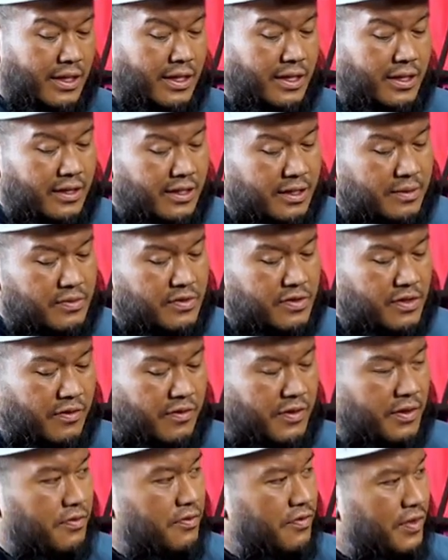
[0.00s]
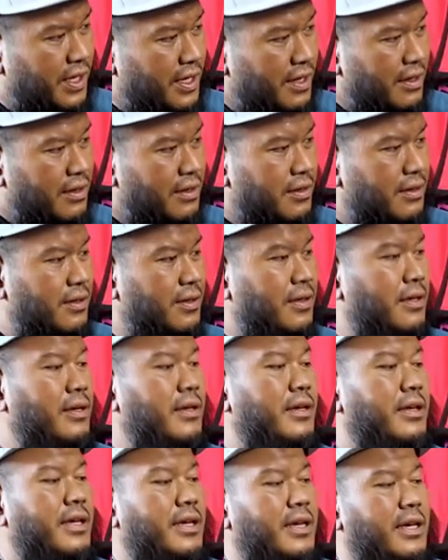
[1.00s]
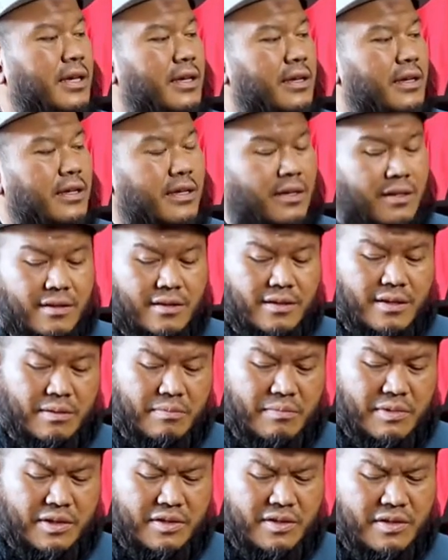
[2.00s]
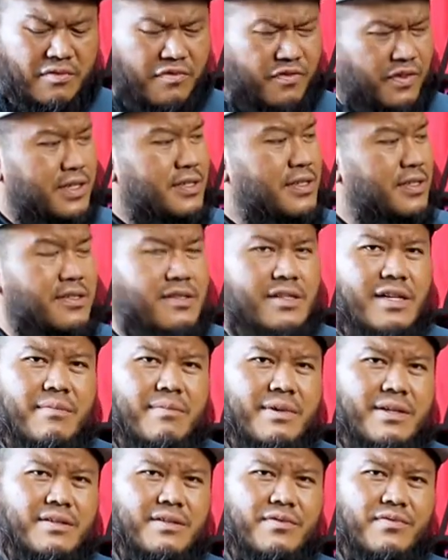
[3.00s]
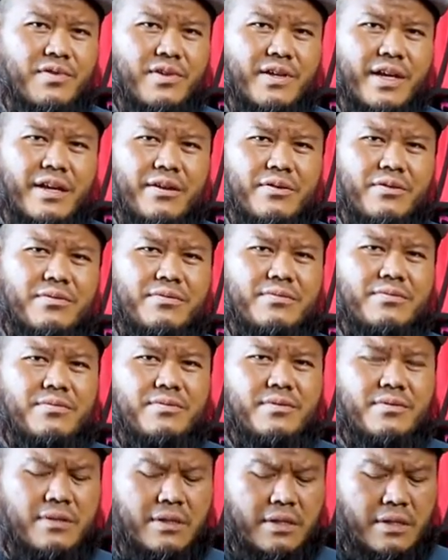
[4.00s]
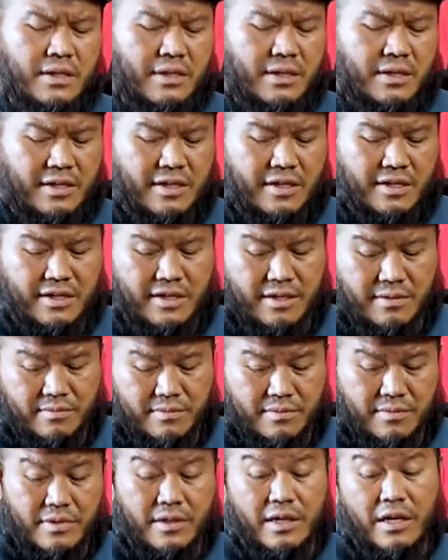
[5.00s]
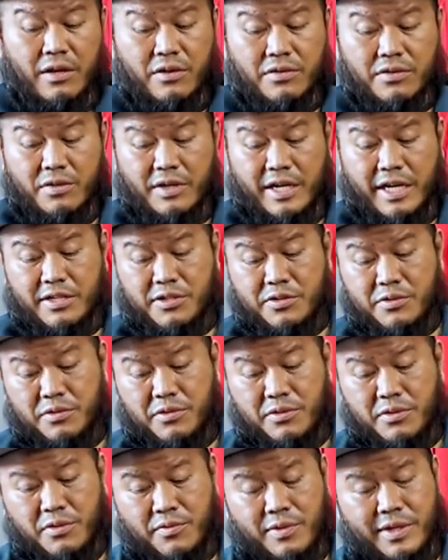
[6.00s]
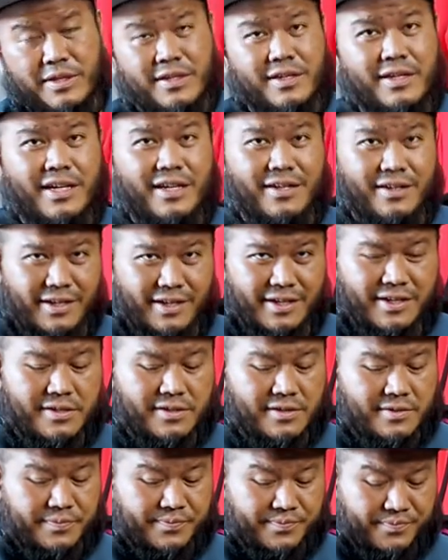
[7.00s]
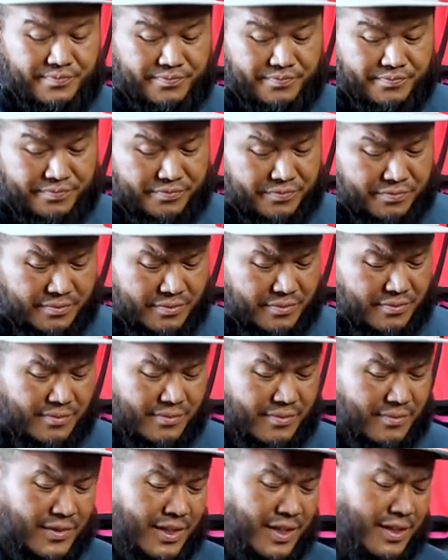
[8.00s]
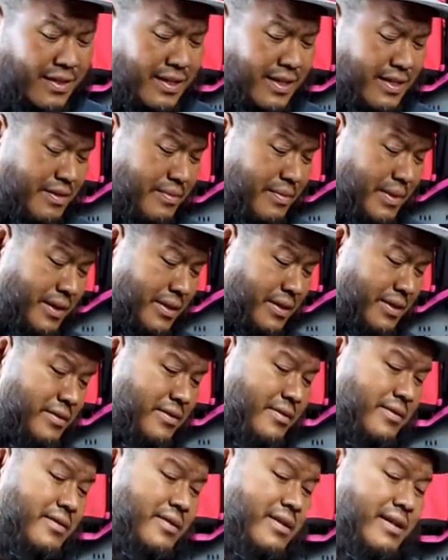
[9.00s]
In terms of the feel, the material feels the same as the Vulcano. Although I don't know whether it is, it doesn't matter.